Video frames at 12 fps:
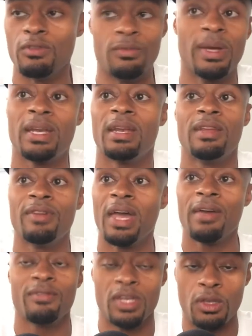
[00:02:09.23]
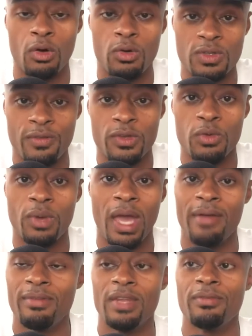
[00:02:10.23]
You might not even have any goals if you
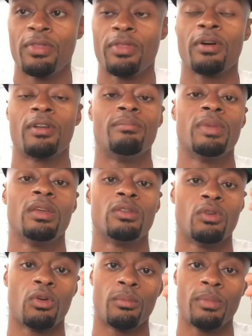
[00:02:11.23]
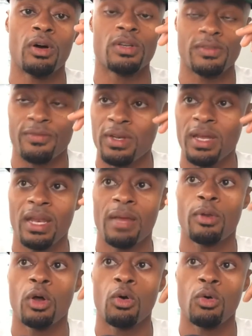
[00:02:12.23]
haven't even thought of being your own boss. If you're not
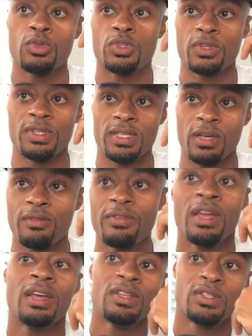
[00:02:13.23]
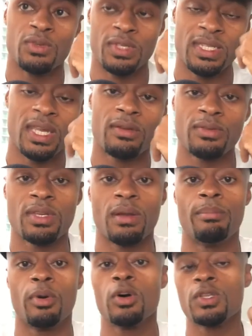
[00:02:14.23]
able to hold yourself to the standards that a
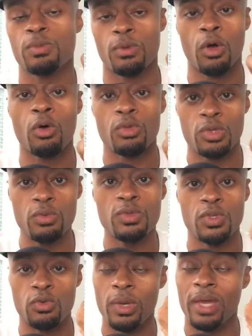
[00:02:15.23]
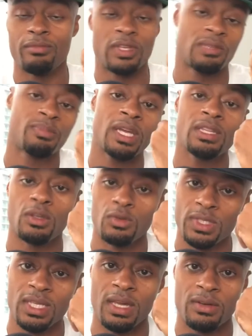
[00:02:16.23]
boss would hold you to and respect those
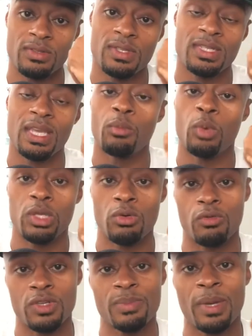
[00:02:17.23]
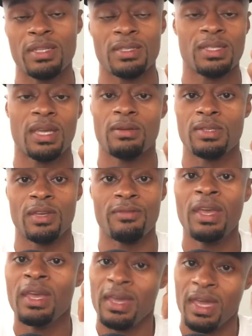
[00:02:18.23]
standards the same way you would respect the standards of
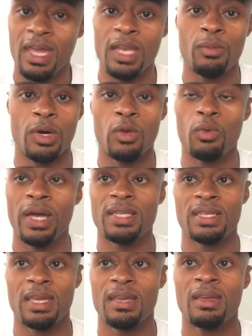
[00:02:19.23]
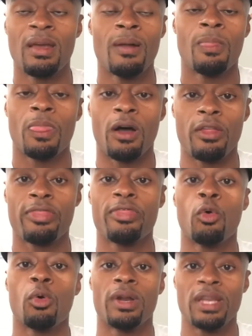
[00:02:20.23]
anyone who has a
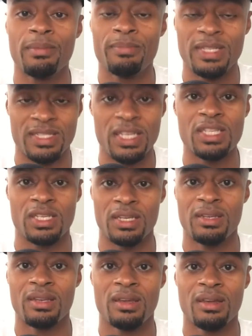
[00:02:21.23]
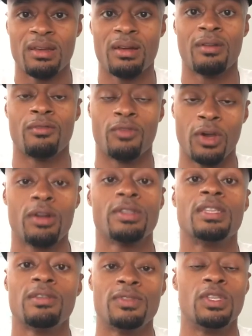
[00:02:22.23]
authority position uh,
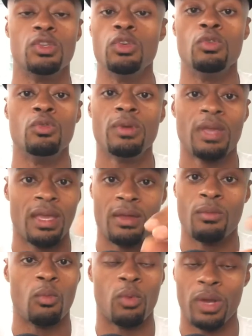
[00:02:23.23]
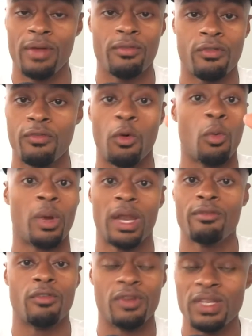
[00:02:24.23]
relative to you in whatever for
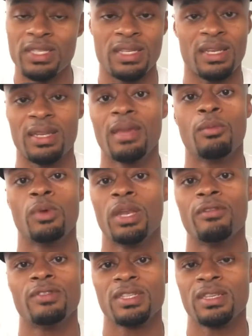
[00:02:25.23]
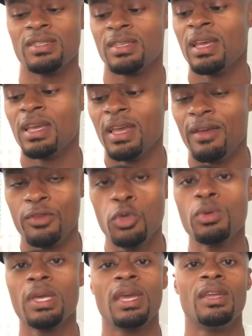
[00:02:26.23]
whatever reason and in whatever sense if you
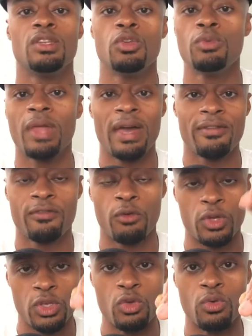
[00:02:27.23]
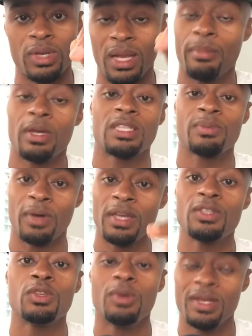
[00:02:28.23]
can't do that for you and i'm going to explain
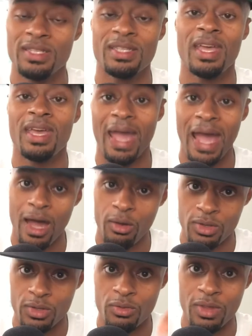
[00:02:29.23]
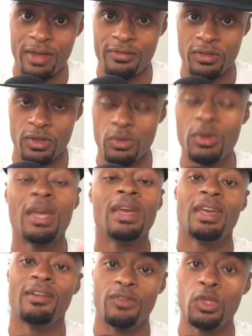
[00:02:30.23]
to you here today how to do that for you
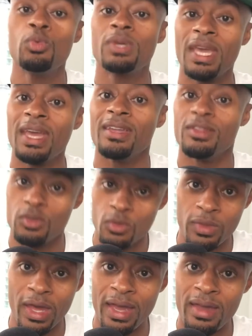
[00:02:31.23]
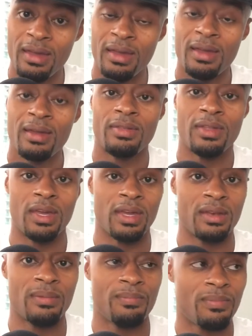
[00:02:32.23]
if you can't do that
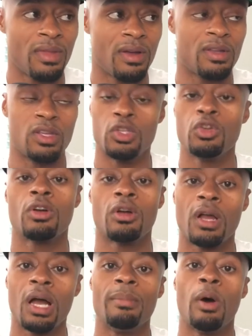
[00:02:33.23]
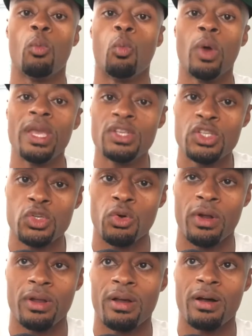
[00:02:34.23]
then uh, you're going to come up way
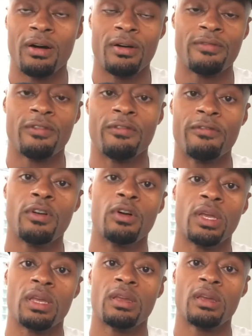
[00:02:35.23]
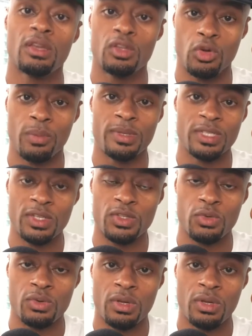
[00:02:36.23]
short of fulfilling your potential.